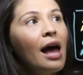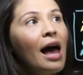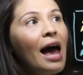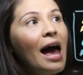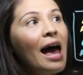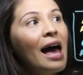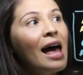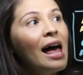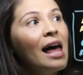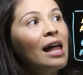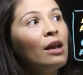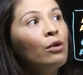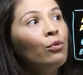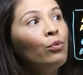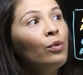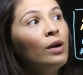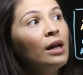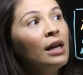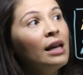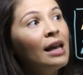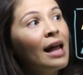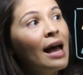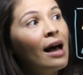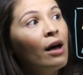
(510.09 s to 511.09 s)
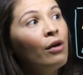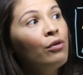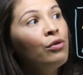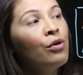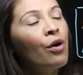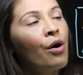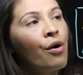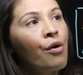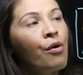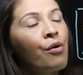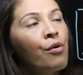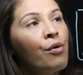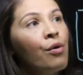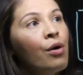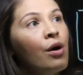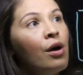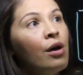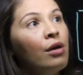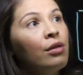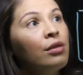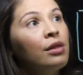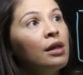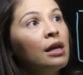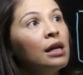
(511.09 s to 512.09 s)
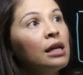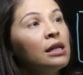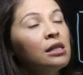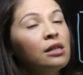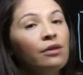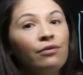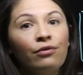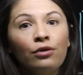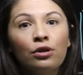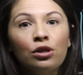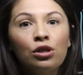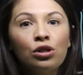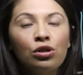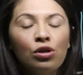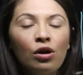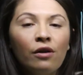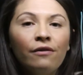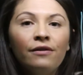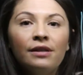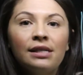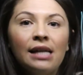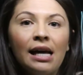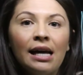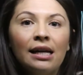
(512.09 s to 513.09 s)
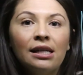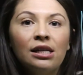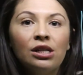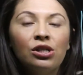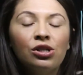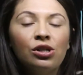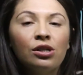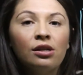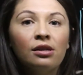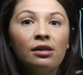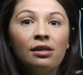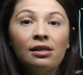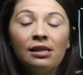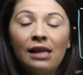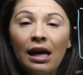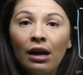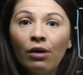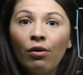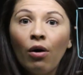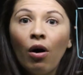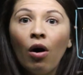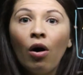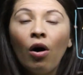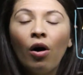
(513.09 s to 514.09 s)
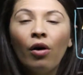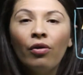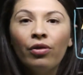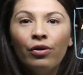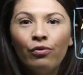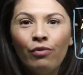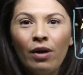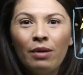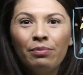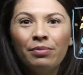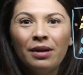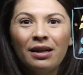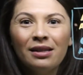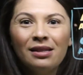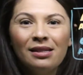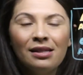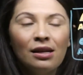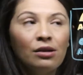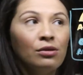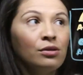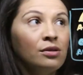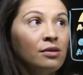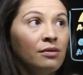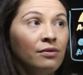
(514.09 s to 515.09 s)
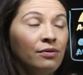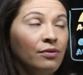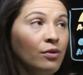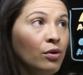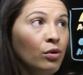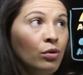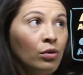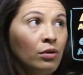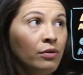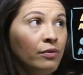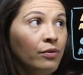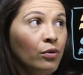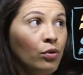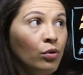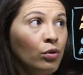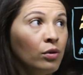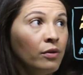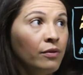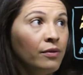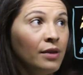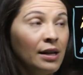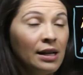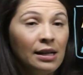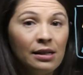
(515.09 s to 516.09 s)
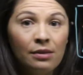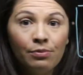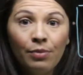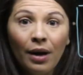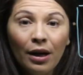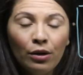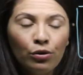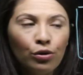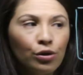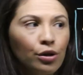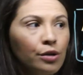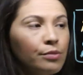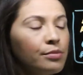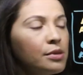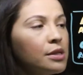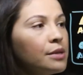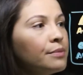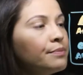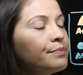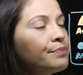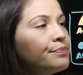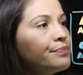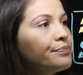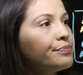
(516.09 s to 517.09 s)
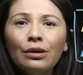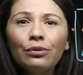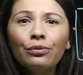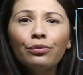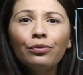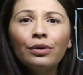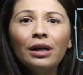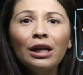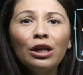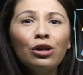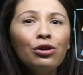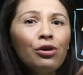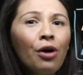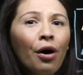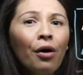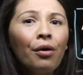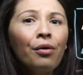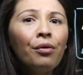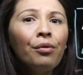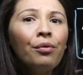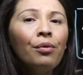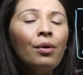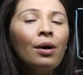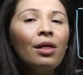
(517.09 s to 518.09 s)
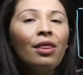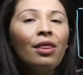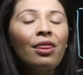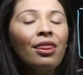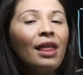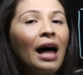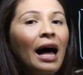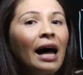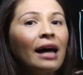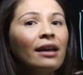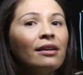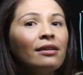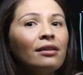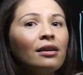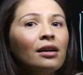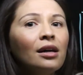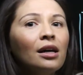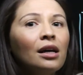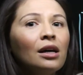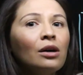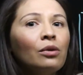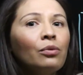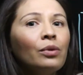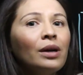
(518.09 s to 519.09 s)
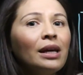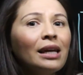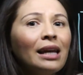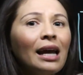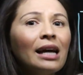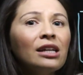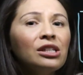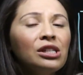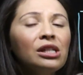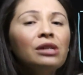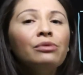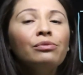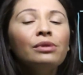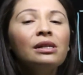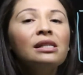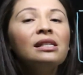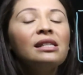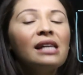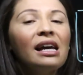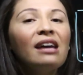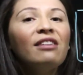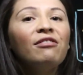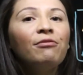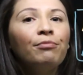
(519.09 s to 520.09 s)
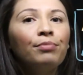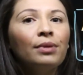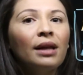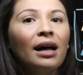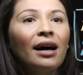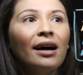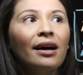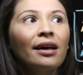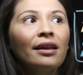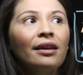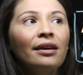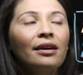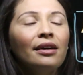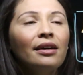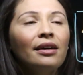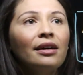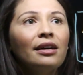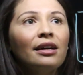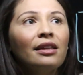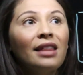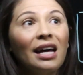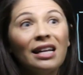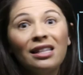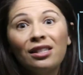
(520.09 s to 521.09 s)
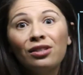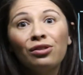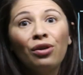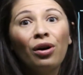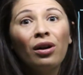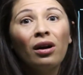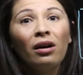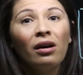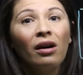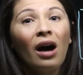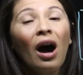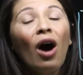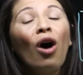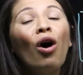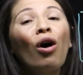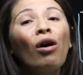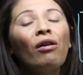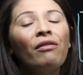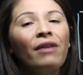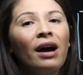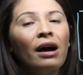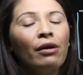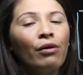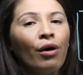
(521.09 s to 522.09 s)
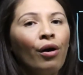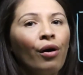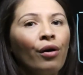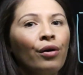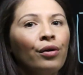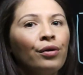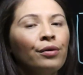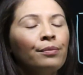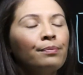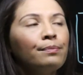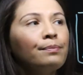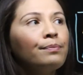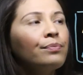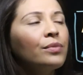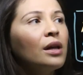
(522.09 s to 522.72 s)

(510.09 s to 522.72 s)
And we now know the different surface antigens that are on the red blood cells of all of these blood groups. We know that we can actually receive blood that's not of our own.